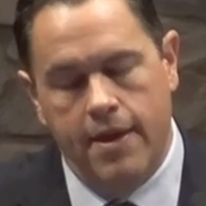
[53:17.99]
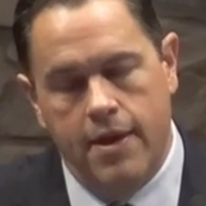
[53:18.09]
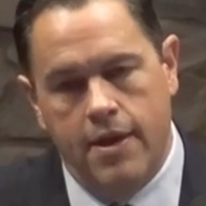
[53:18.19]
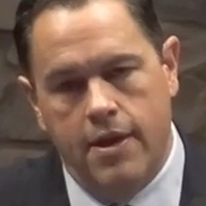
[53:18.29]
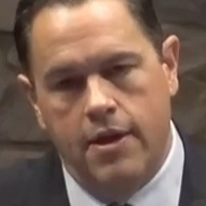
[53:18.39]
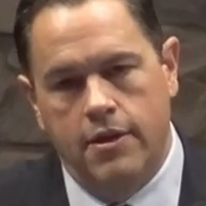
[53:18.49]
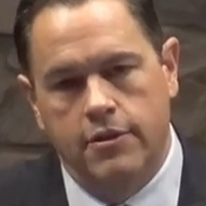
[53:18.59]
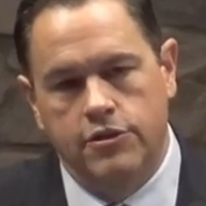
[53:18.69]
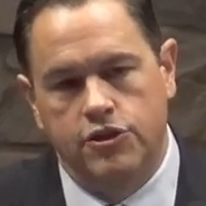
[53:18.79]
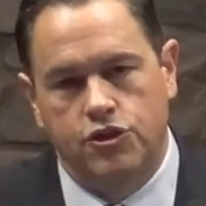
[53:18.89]
struck by
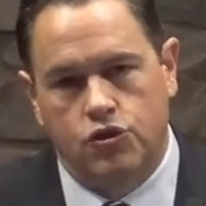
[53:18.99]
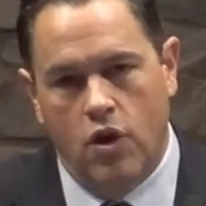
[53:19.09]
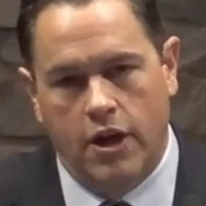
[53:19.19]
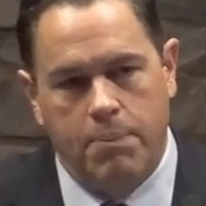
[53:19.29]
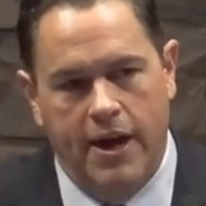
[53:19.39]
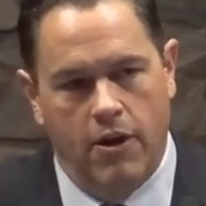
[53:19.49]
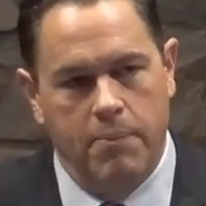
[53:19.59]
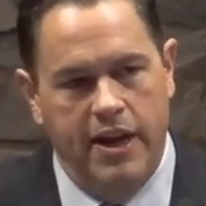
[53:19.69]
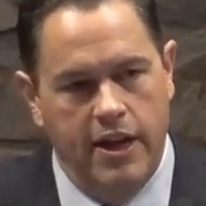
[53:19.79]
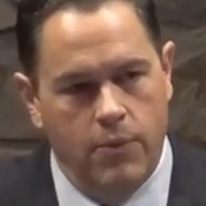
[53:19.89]
our meeting with the
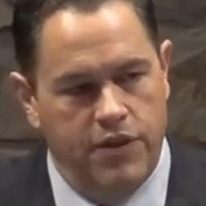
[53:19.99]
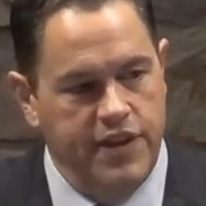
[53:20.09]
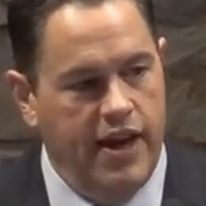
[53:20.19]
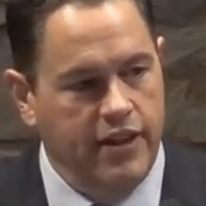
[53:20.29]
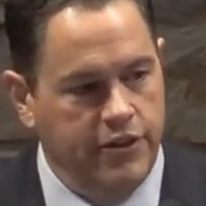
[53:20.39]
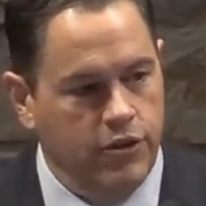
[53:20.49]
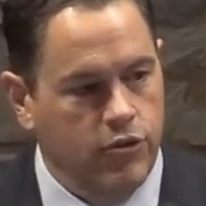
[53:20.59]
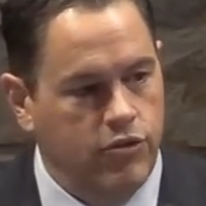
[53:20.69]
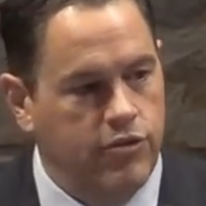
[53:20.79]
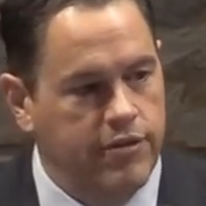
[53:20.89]
islanders.
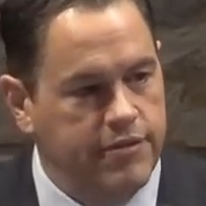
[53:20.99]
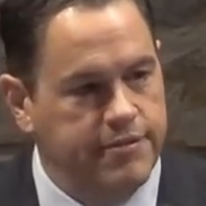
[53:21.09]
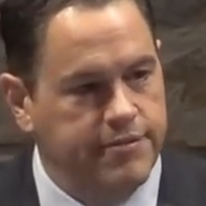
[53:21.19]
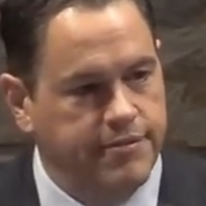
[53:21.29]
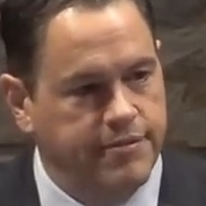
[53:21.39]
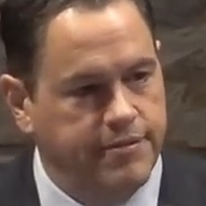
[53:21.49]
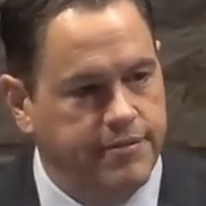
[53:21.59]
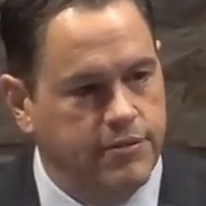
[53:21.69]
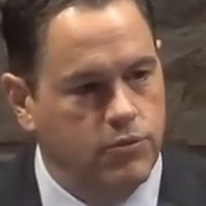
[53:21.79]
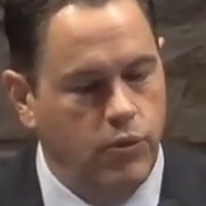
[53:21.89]
We came onto
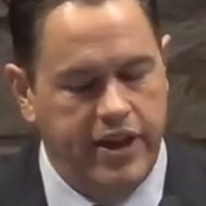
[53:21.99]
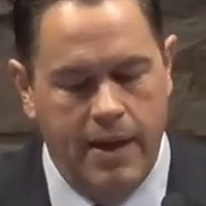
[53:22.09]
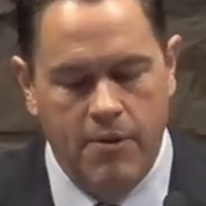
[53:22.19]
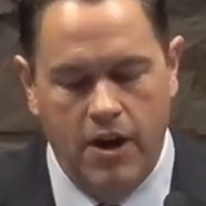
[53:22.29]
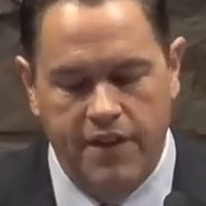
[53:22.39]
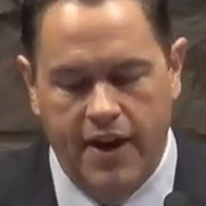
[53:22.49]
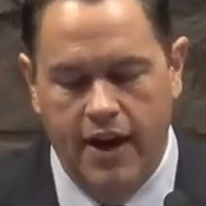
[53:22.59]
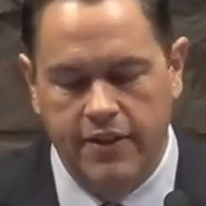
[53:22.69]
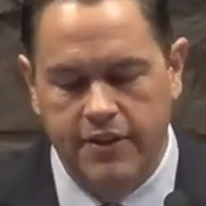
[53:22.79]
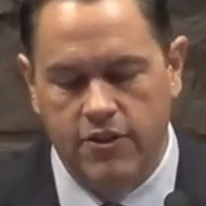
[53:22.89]
the islander, they
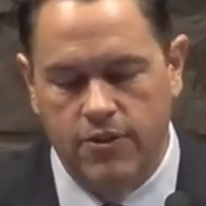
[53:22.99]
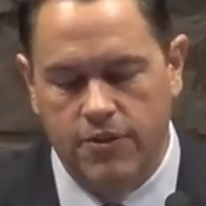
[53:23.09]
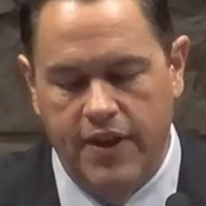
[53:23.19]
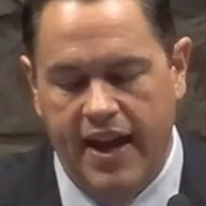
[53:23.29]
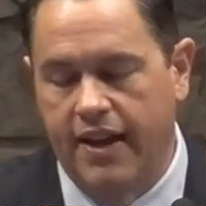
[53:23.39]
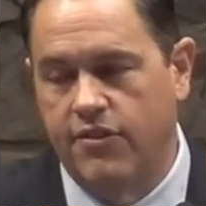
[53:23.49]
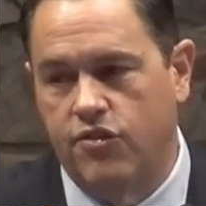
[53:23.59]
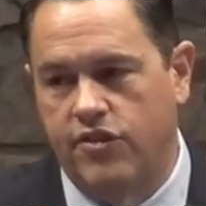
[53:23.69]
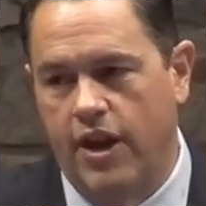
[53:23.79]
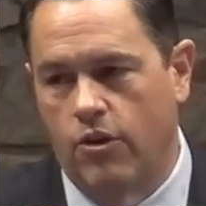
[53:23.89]
had scarcely
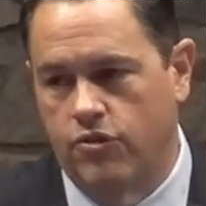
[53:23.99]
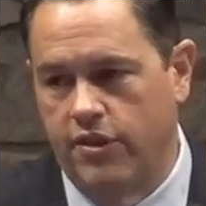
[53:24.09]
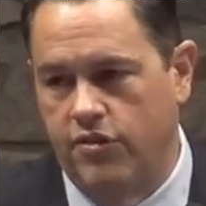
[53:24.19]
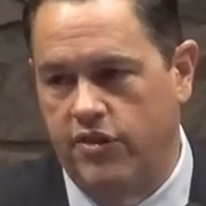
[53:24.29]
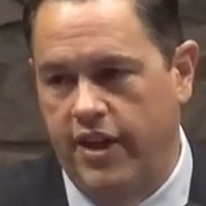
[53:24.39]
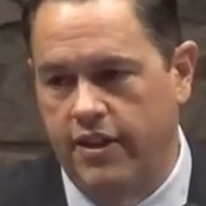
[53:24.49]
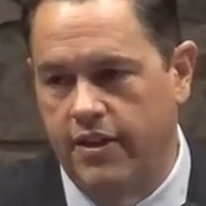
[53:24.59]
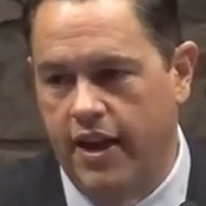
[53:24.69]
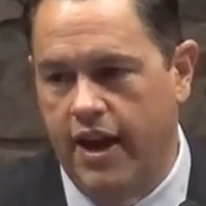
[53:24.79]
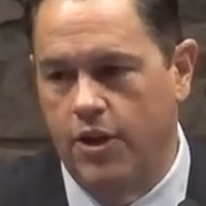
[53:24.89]
seen any white
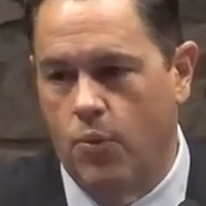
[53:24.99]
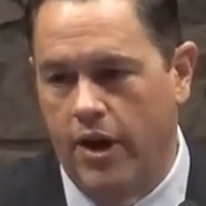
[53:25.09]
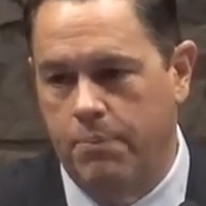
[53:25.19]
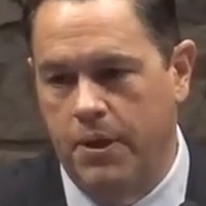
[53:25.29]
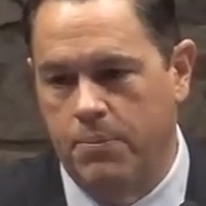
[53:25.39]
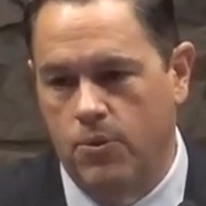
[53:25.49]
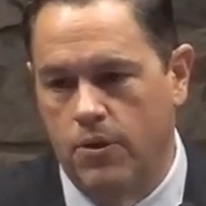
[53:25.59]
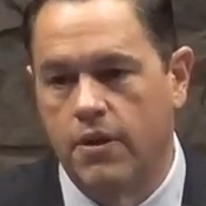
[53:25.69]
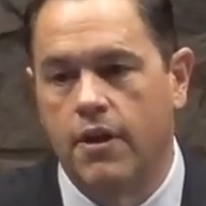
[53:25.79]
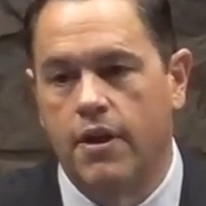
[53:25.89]
people,
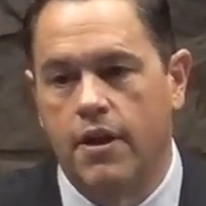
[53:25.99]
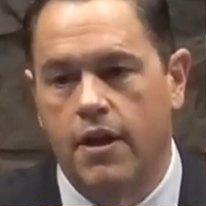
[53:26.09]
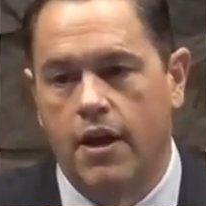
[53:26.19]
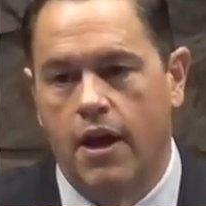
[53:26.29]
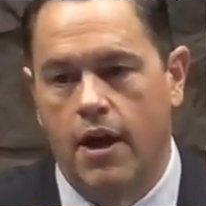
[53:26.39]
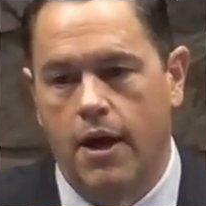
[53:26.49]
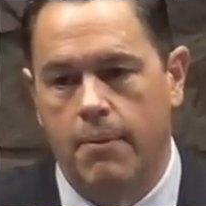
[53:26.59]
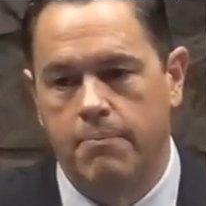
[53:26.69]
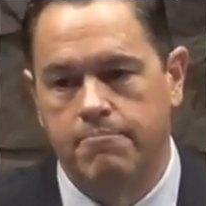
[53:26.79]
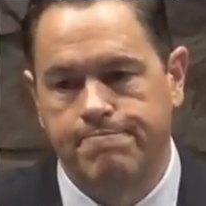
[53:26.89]
um,
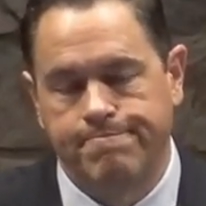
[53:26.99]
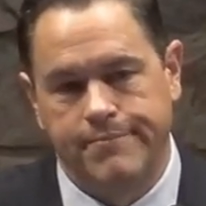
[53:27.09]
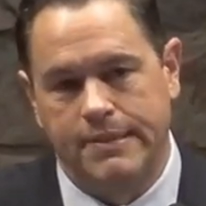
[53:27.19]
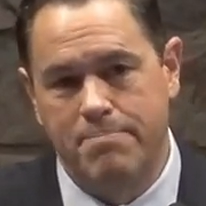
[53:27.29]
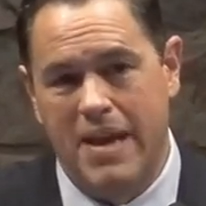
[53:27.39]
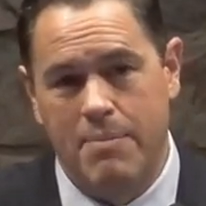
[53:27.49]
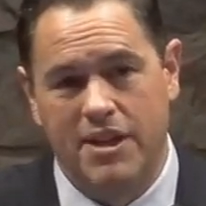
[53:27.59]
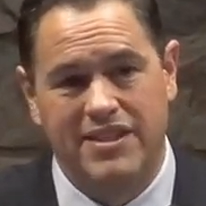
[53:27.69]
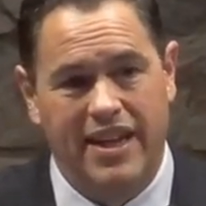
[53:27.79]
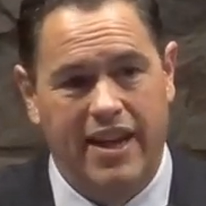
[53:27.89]
maybe a decade or more
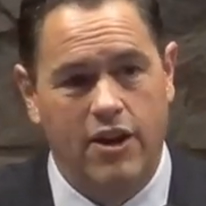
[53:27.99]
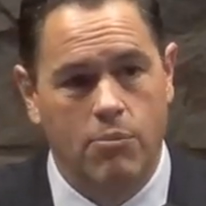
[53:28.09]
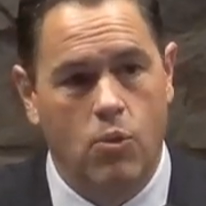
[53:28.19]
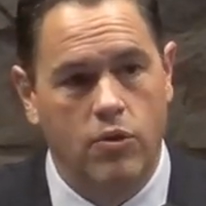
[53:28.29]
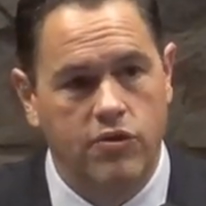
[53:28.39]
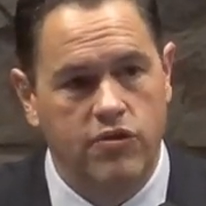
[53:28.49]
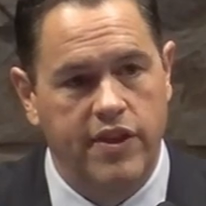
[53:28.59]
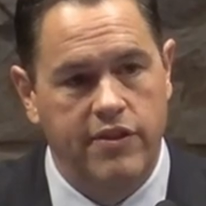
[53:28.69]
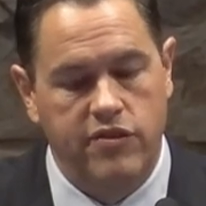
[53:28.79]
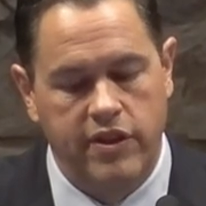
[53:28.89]
since they'd seen any.
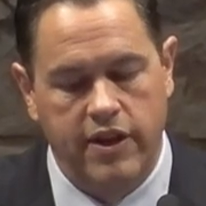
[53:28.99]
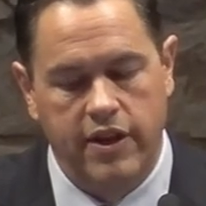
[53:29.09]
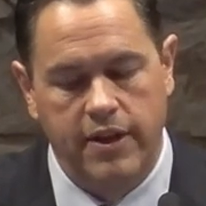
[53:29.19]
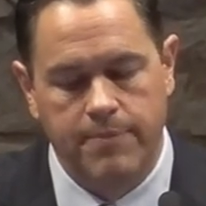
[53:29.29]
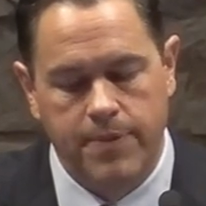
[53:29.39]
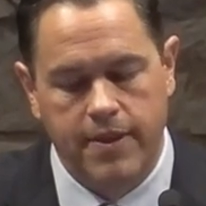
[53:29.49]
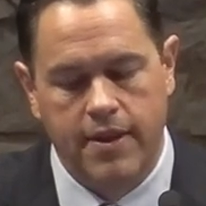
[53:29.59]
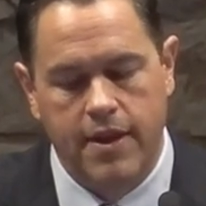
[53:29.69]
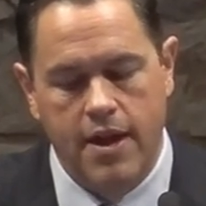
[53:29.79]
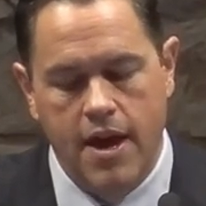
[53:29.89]

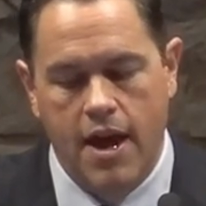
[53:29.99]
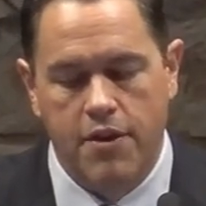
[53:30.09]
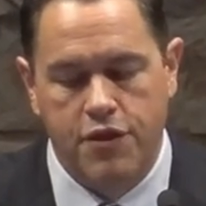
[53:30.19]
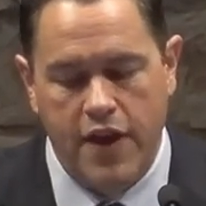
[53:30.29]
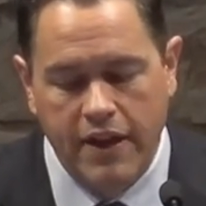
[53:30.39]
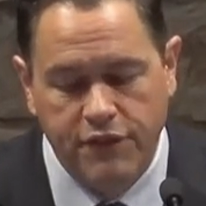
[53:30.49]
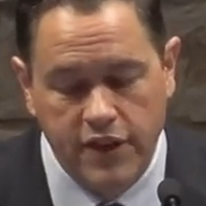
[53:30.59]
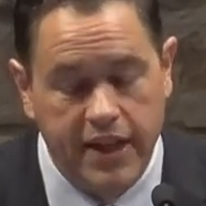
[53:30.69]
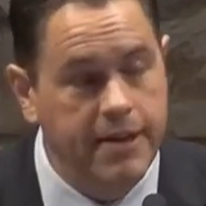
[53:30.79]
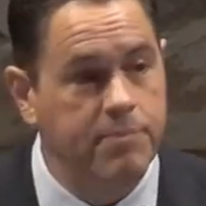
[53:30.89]
Thankfully,
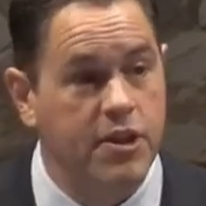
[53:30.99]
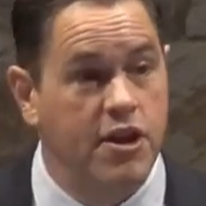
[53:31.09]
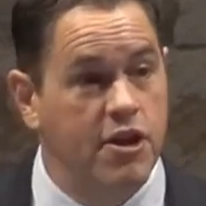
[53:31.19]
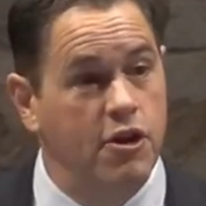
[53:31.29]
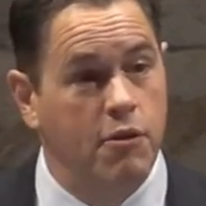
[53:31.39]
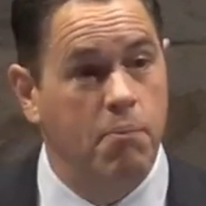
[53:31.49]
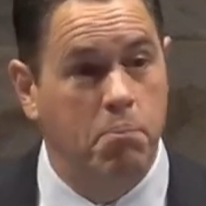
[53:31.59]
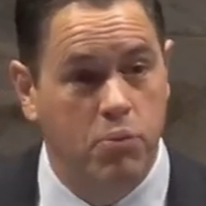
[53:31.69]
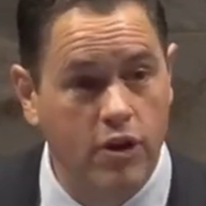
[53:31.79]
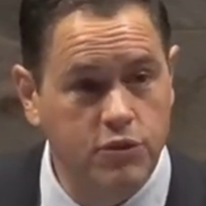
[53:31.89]
Brooks was able to
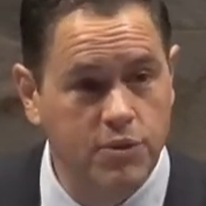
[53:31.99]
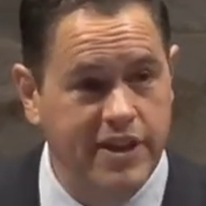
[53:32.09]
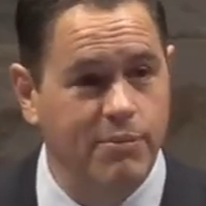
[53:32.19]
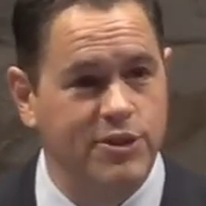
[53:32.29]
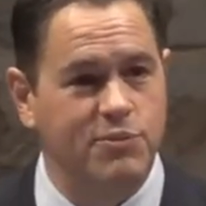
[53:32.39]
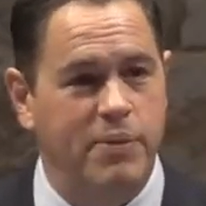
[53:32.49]
speak their language,